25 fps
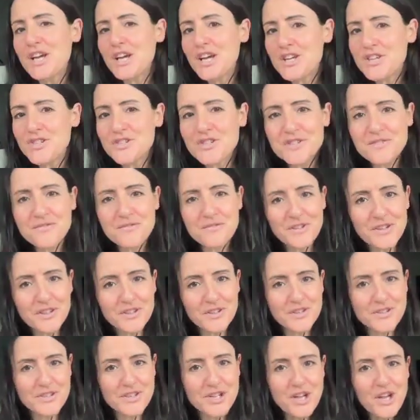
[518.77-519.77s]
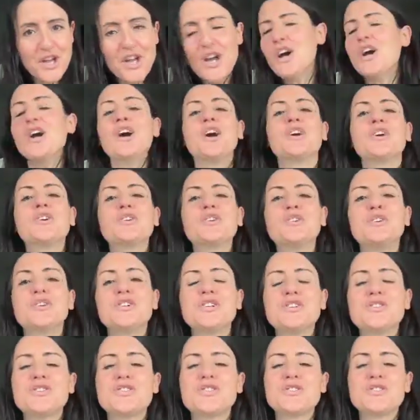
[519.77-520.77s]
He just feels good.
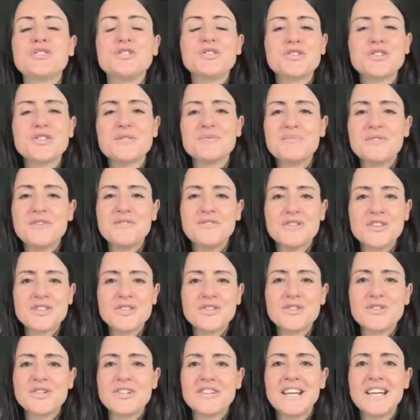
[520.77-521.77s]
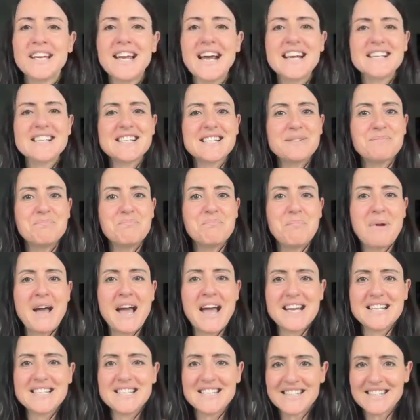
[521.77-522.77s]
He just knows something feels good, and then has his
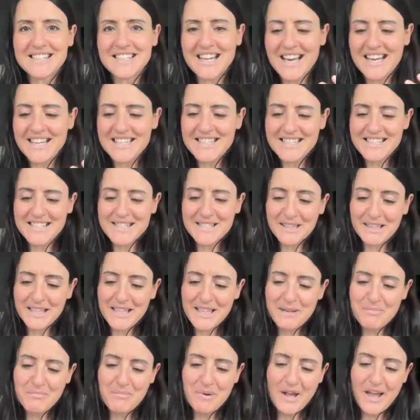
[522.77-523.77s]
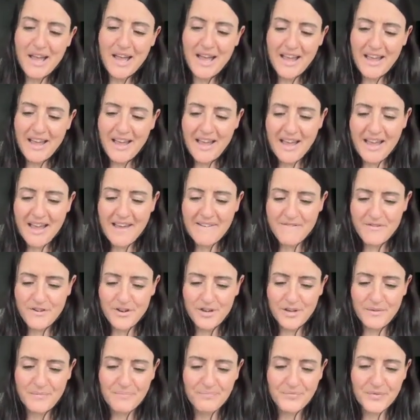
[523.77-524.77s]
best night's sleep
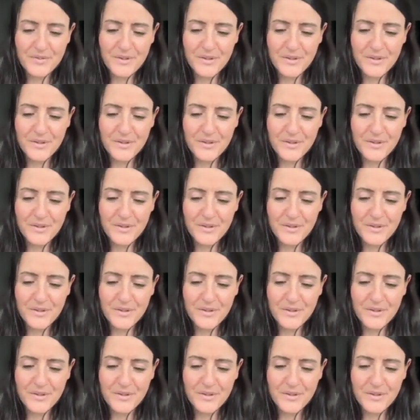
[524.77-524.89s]
ever.